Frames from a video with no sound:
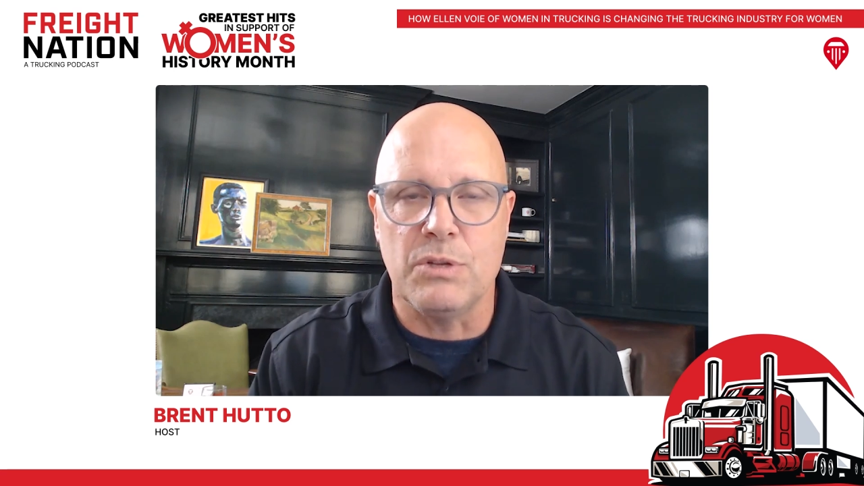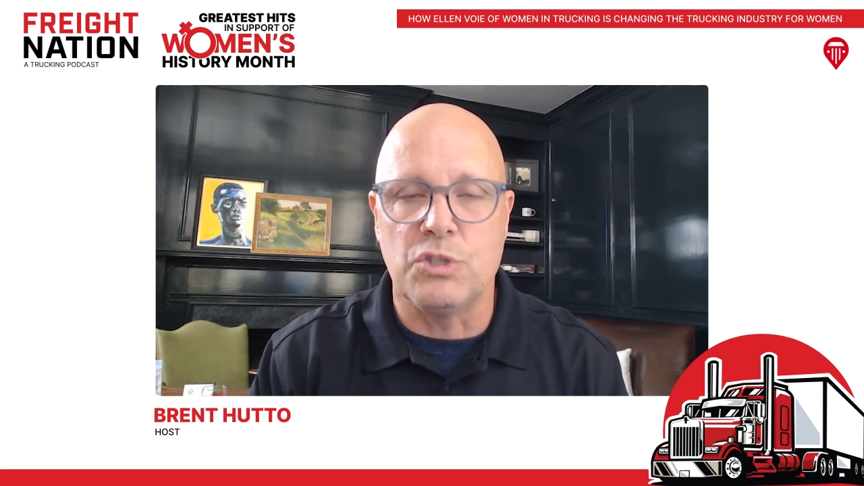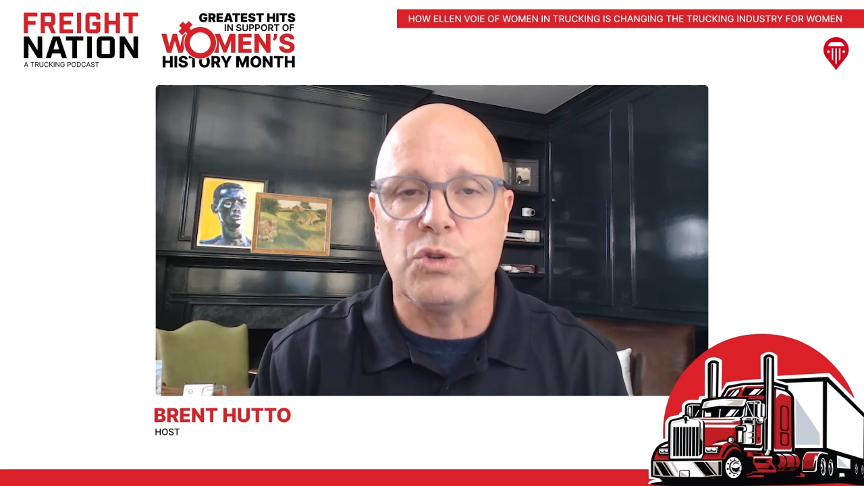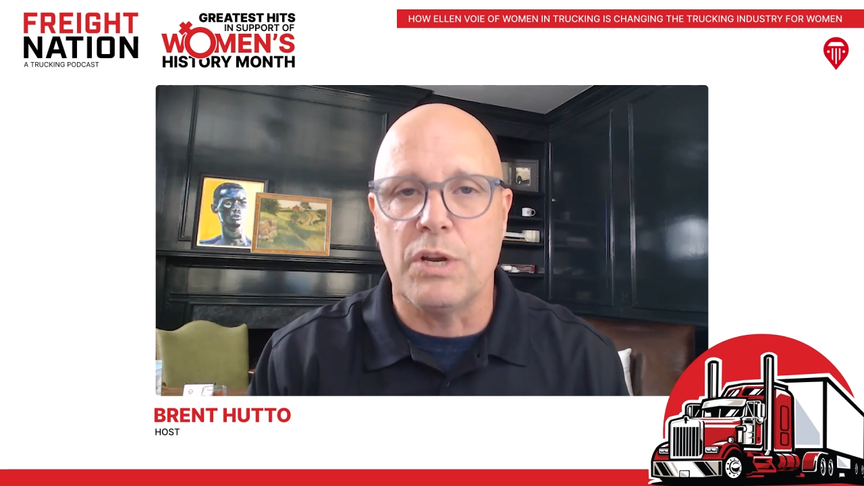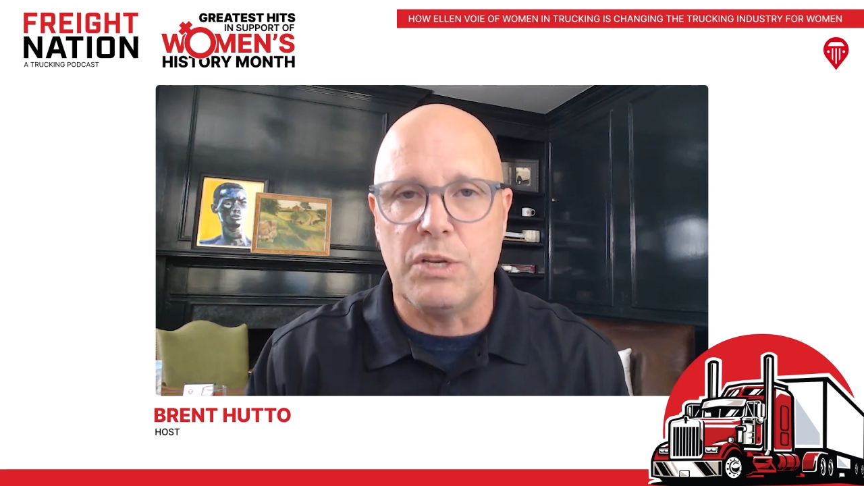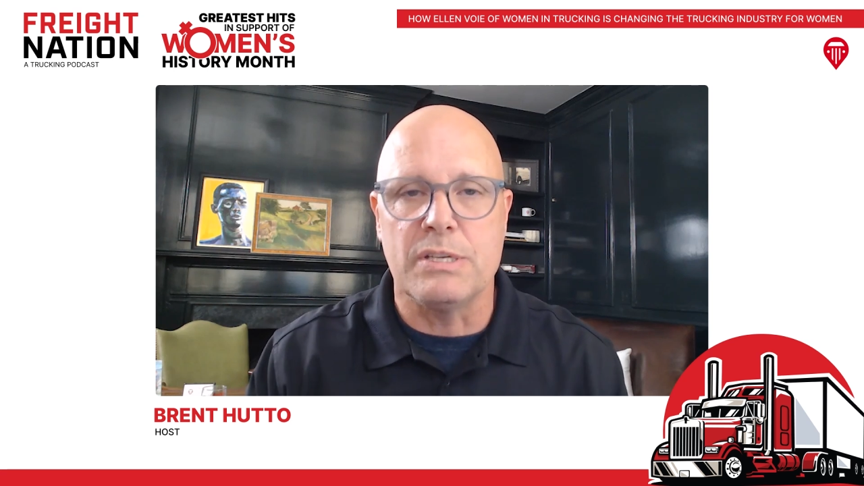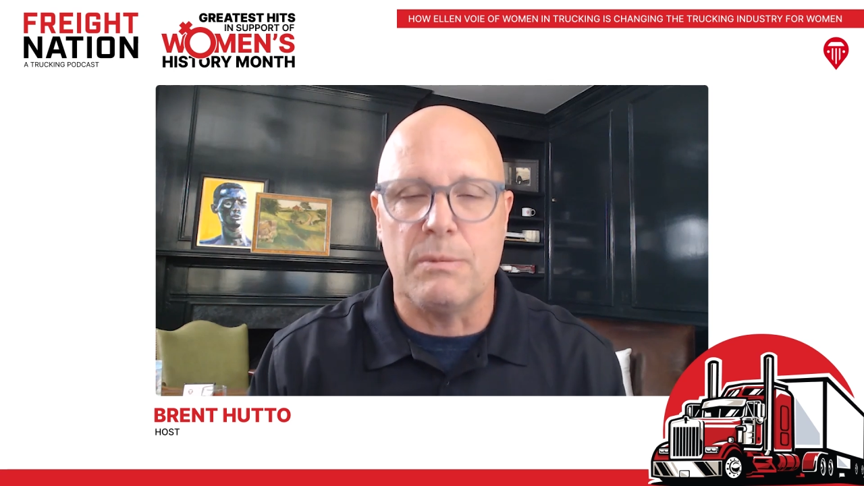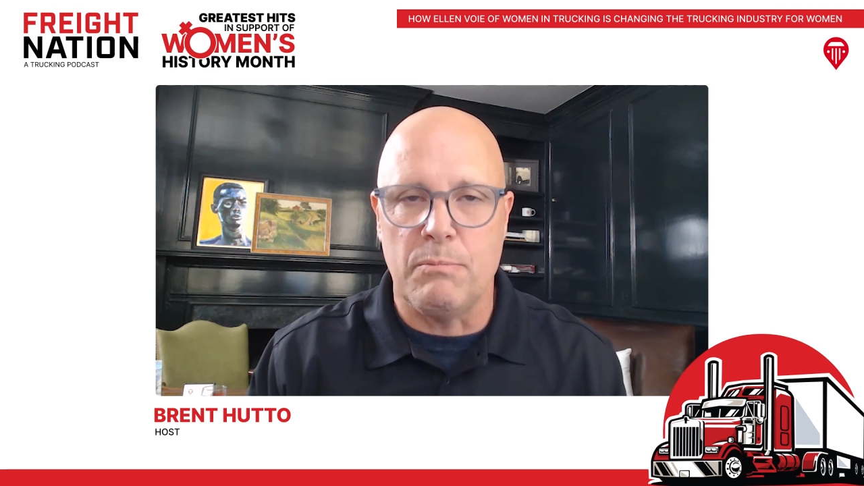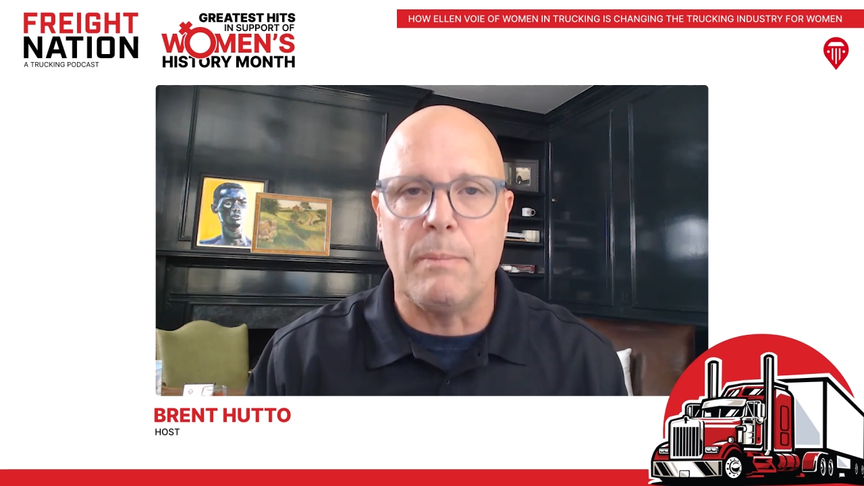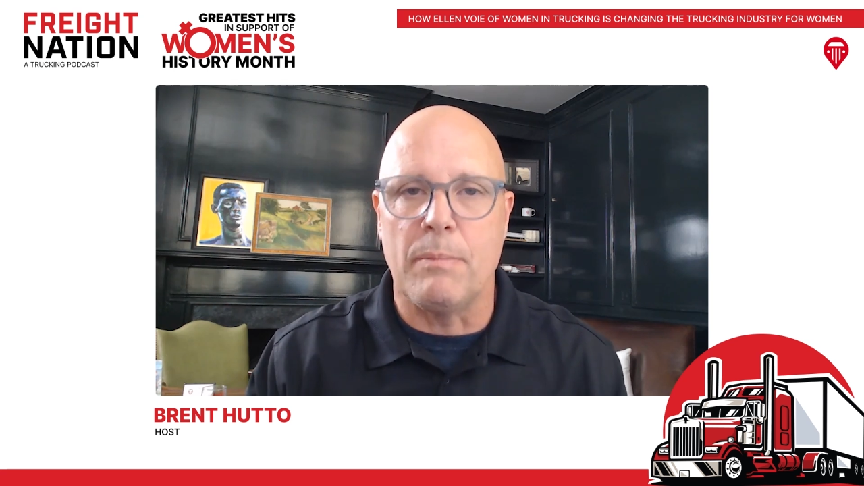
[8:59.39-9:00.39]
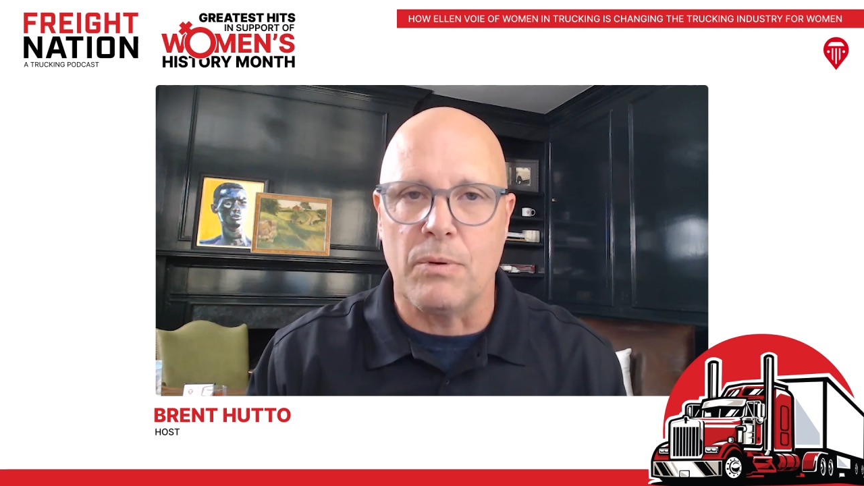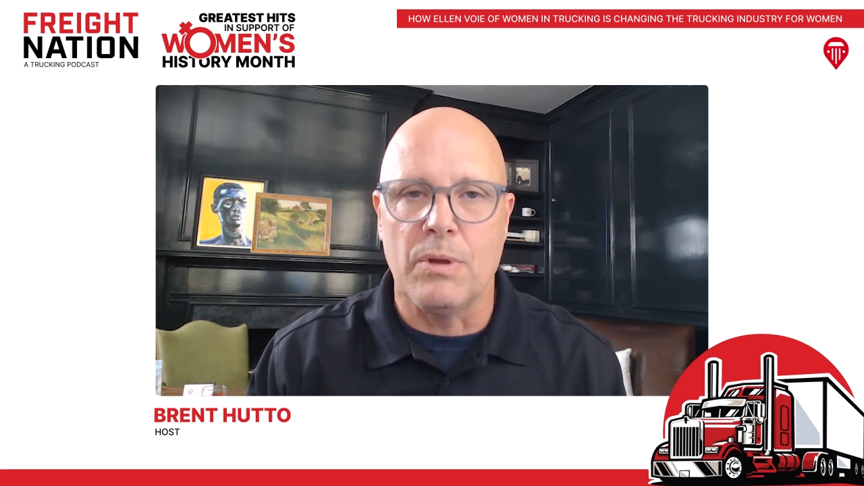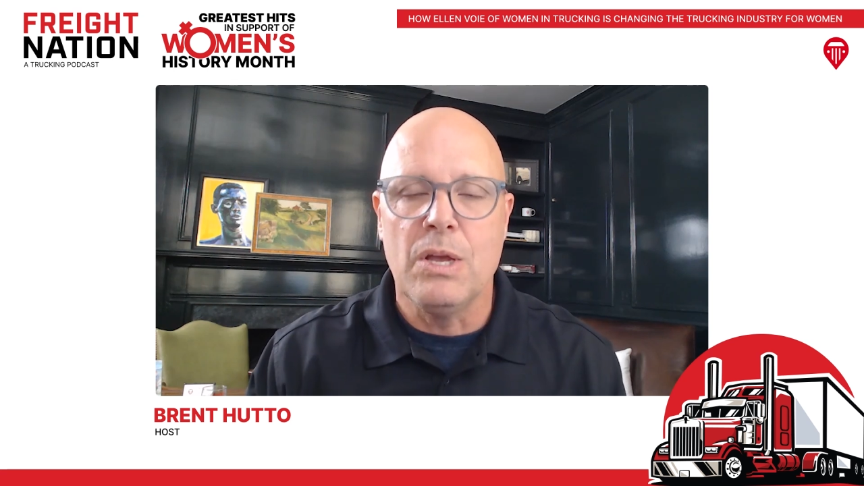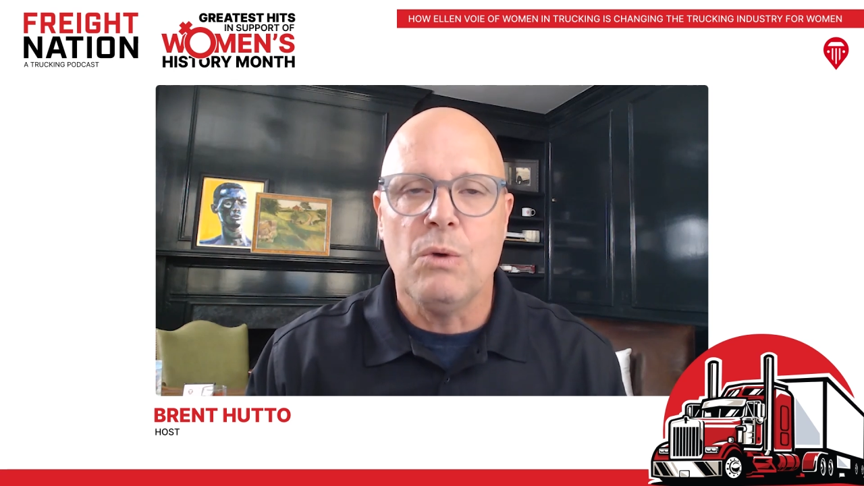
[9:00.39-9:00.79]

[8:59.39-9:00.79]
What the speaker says: to join you as a member?